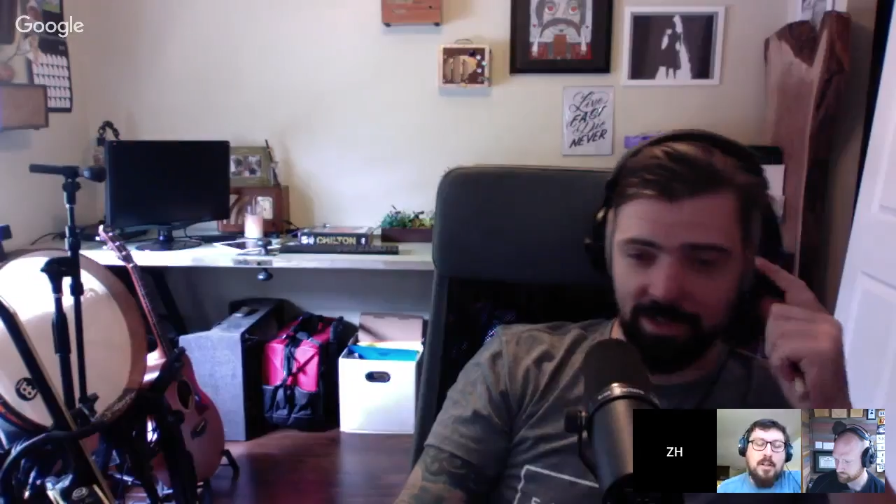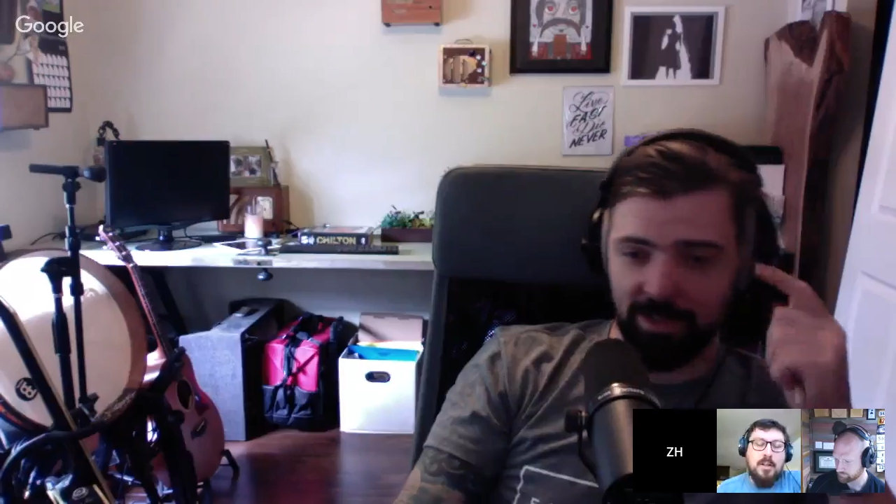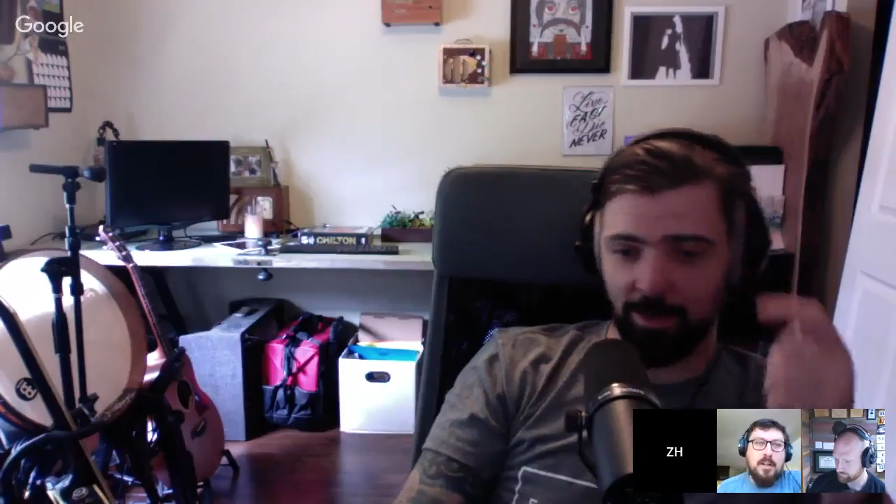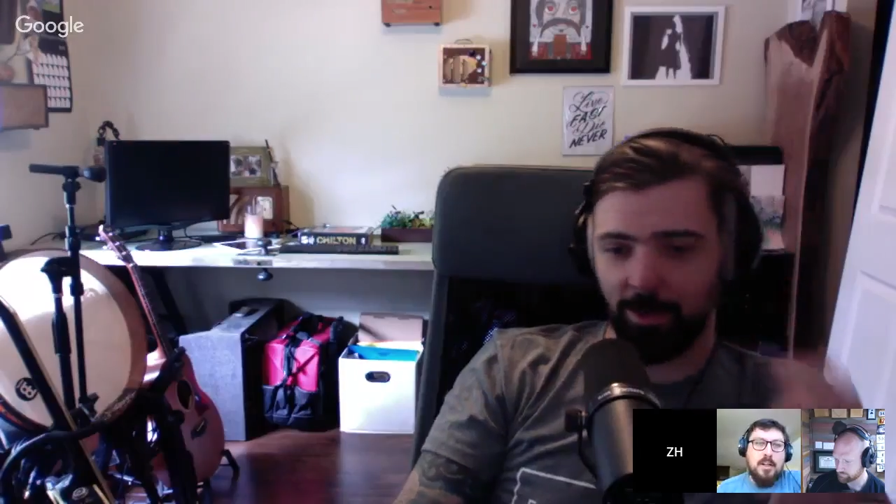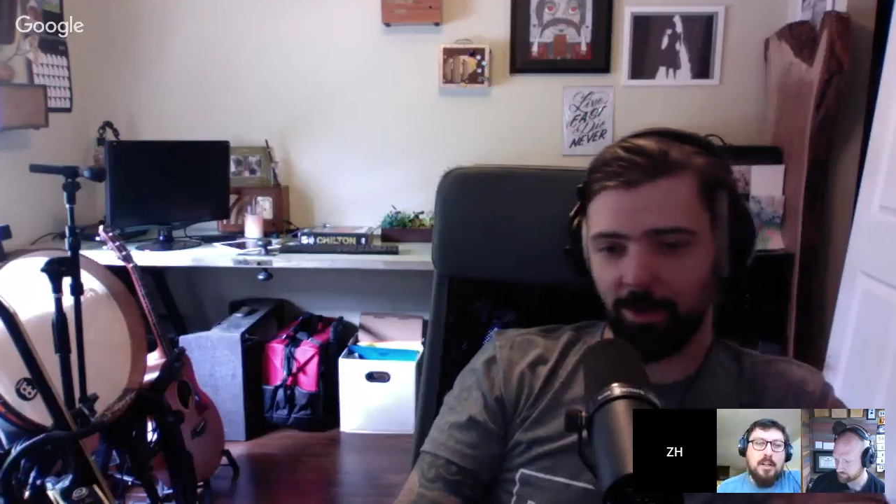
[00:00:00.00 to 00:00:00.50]

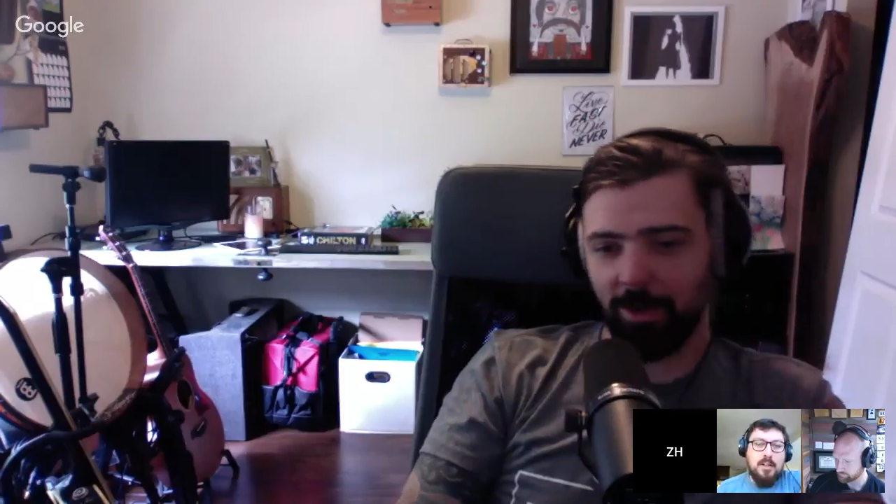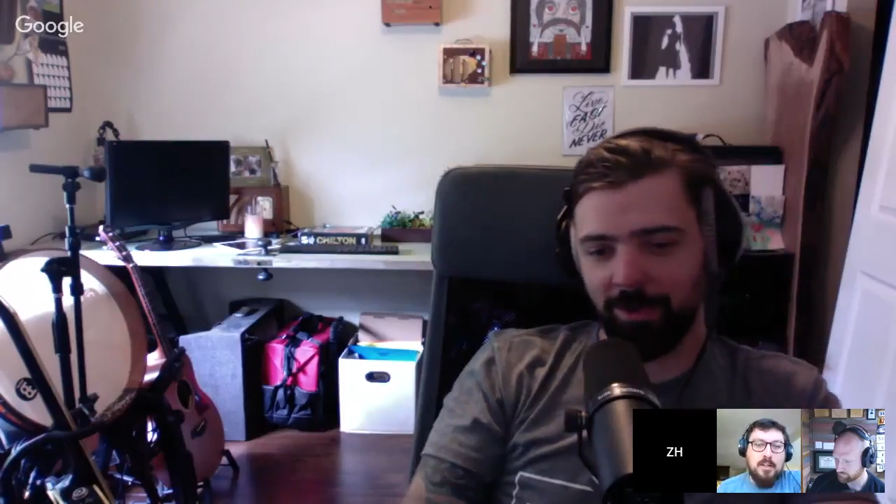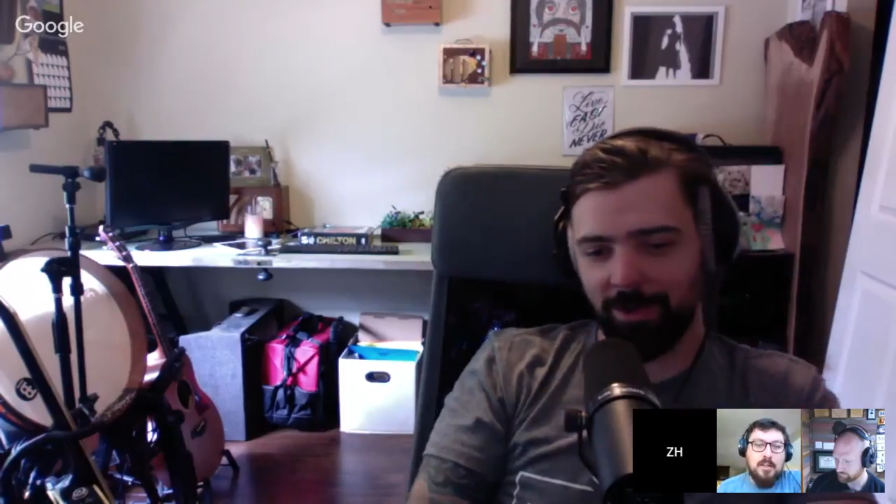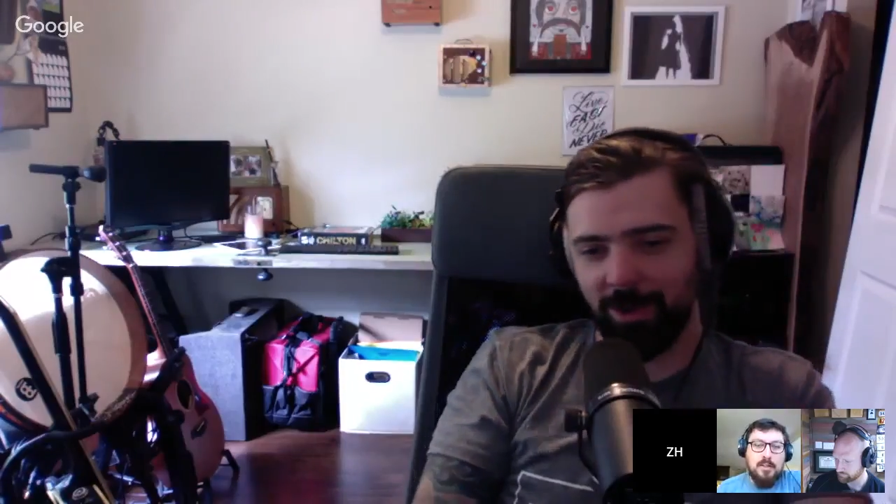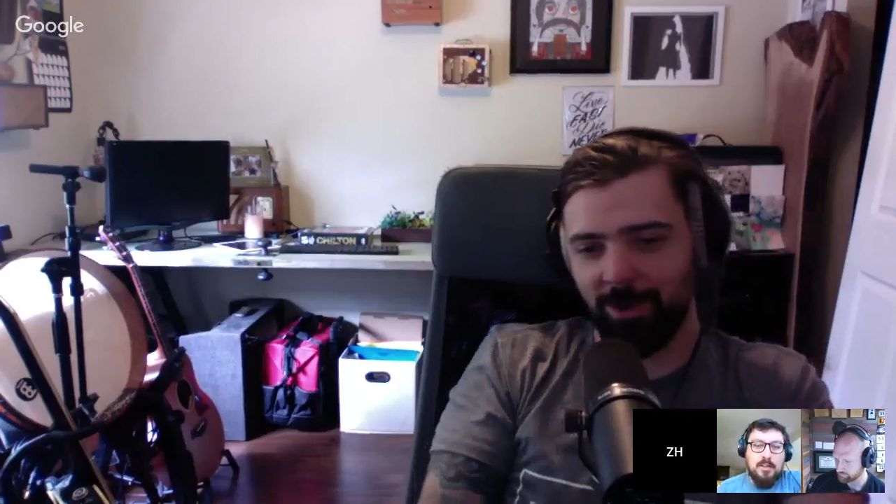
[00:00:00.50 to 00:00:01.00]
a whole
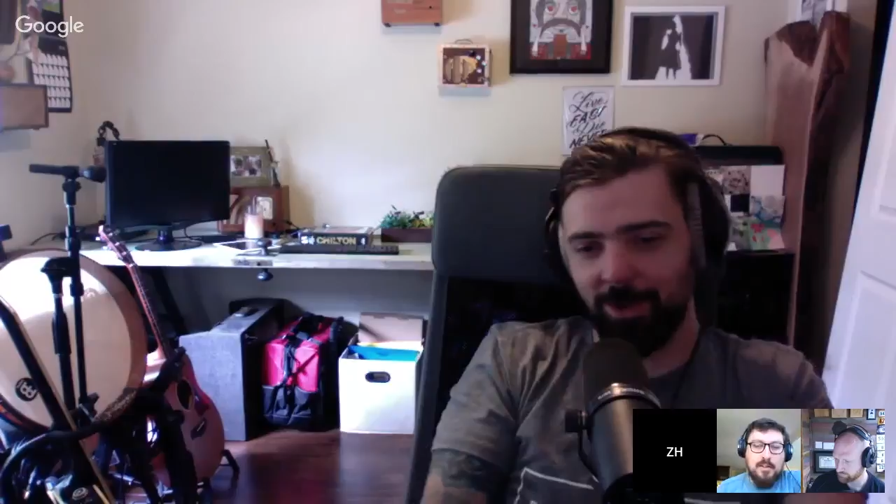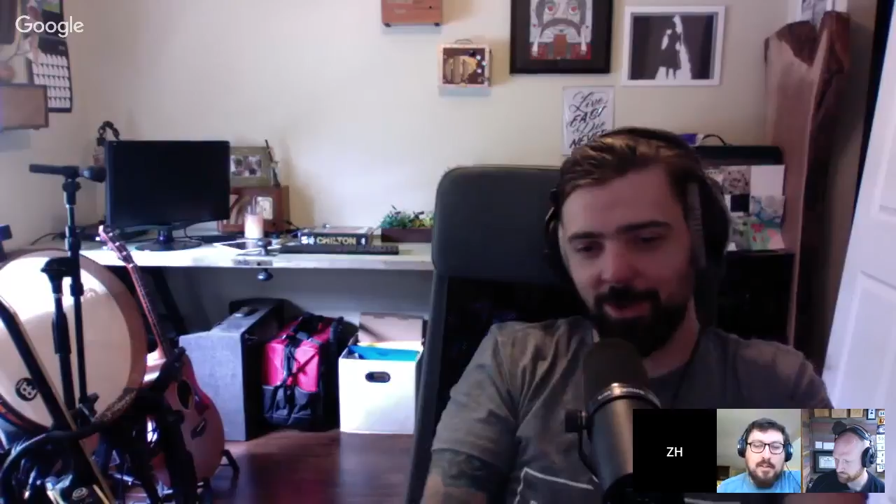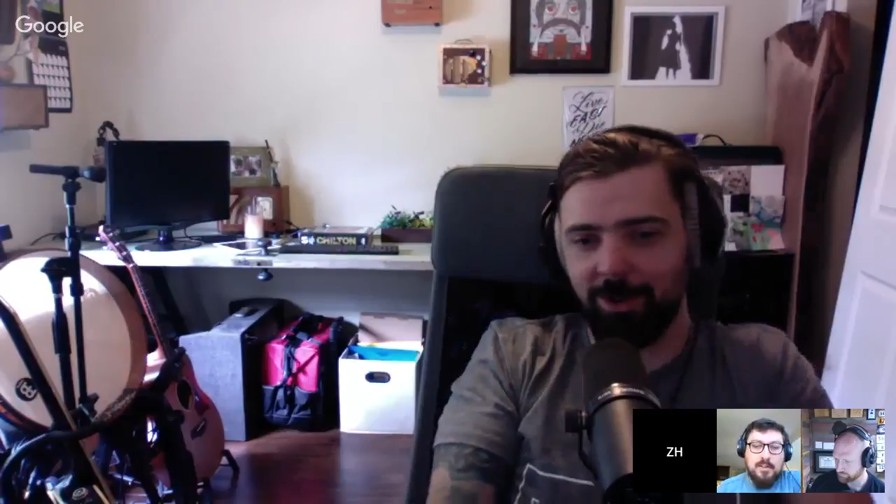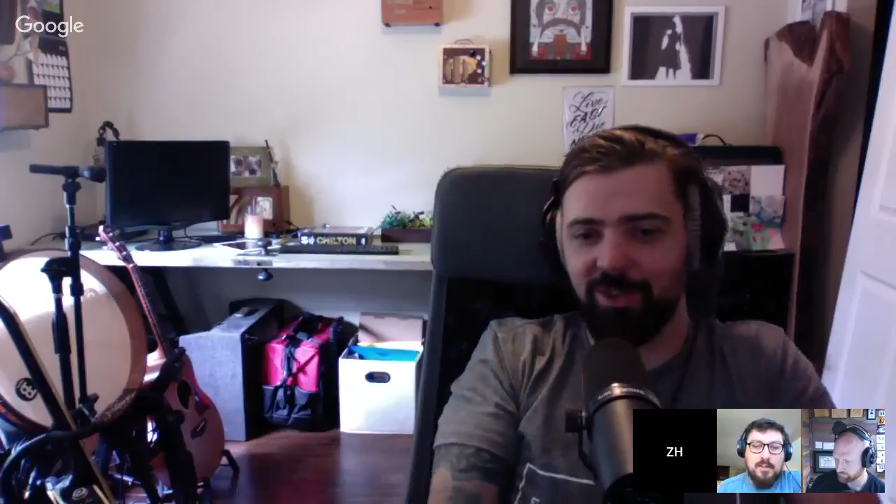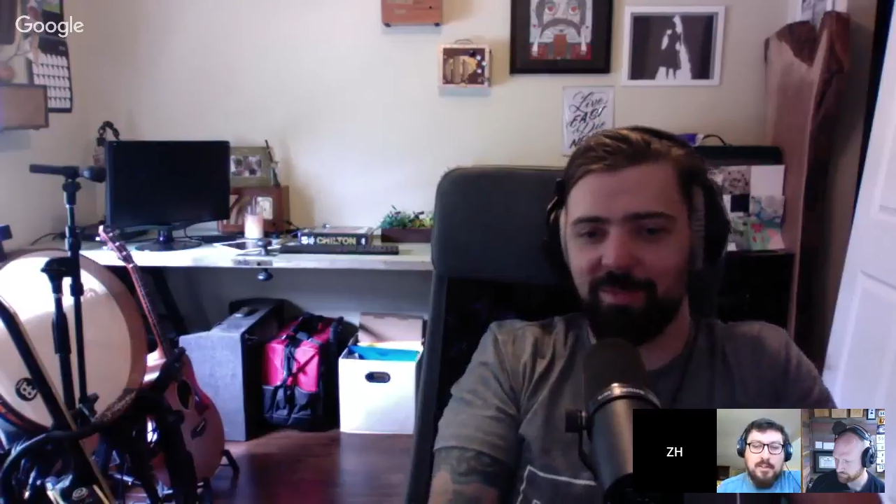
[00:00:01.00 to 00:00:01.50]
new
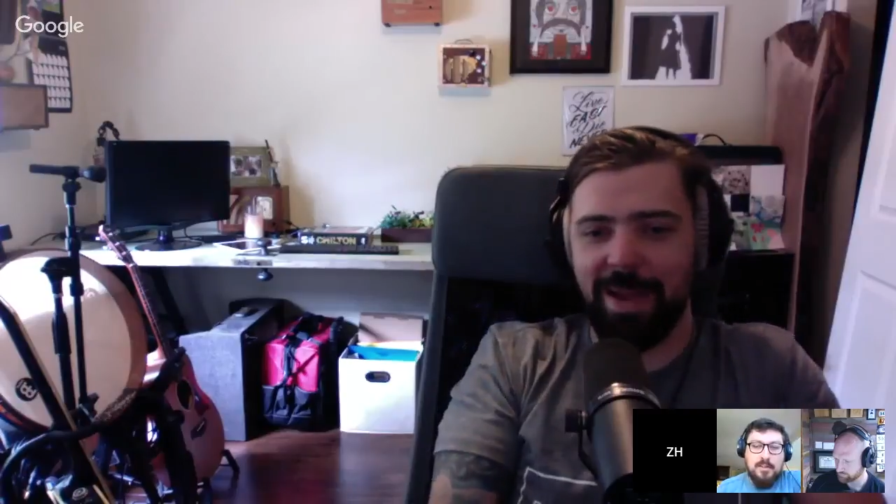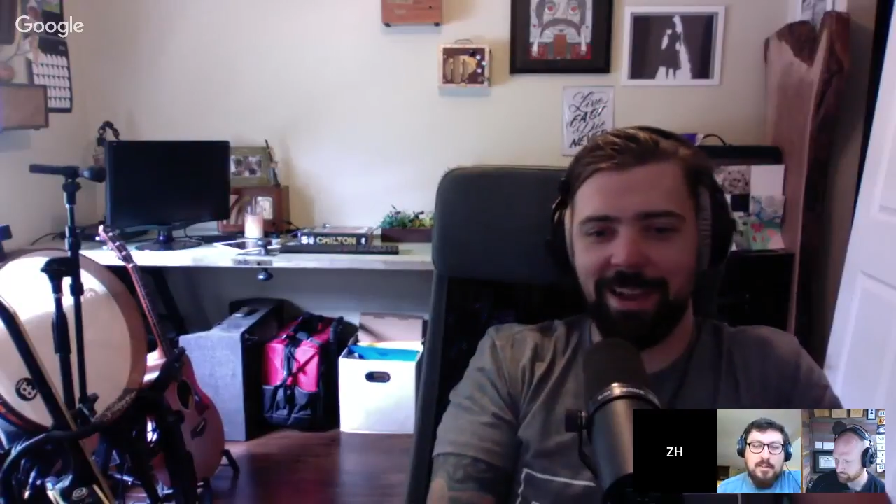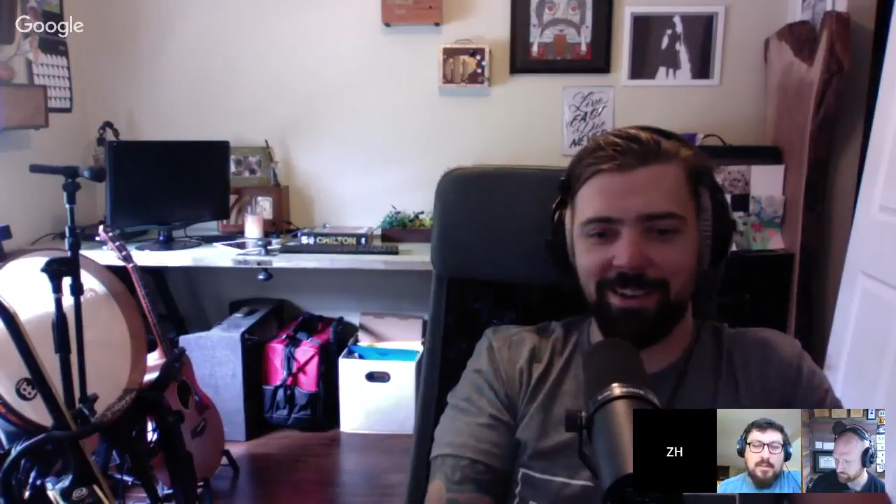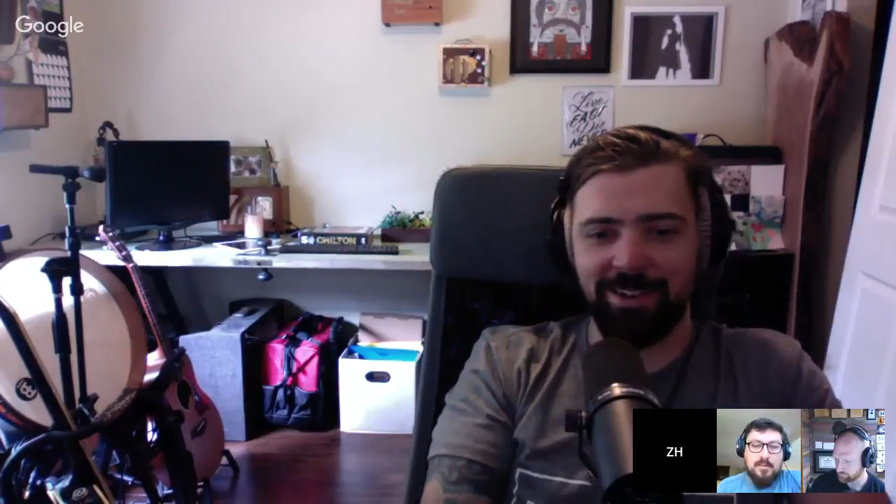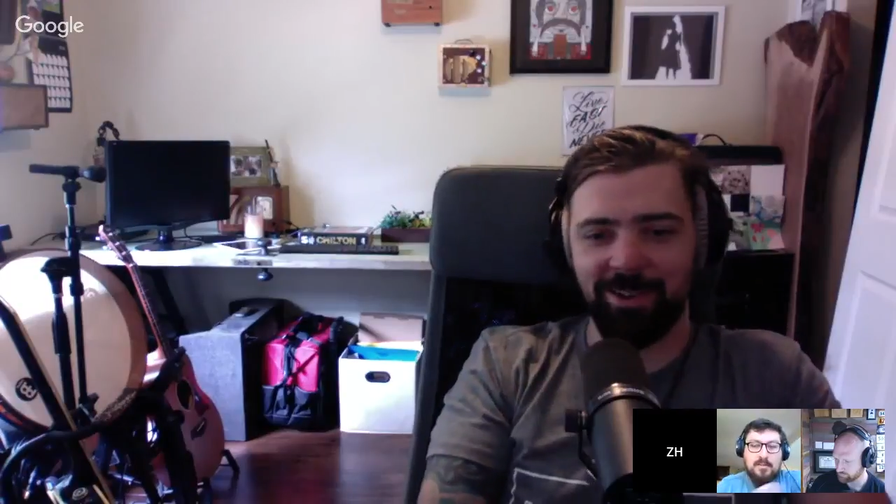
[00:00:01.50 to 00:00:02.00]
order of
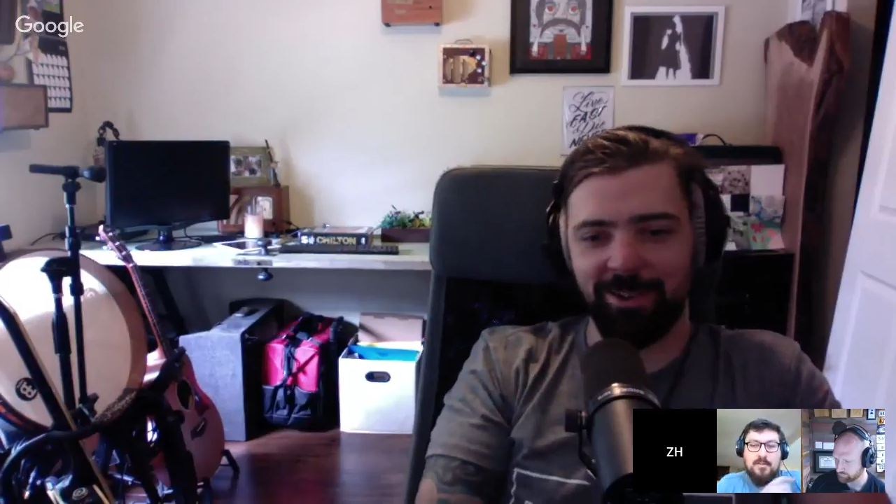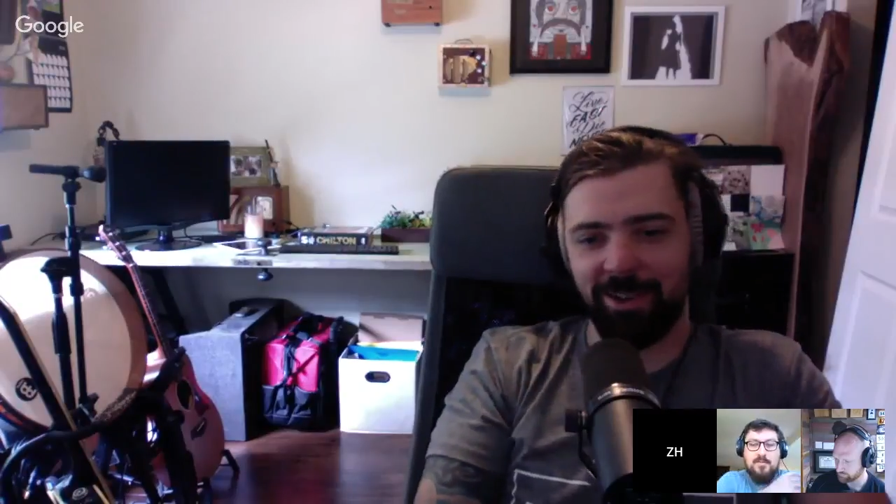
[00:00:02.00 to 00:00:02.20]
magnitude.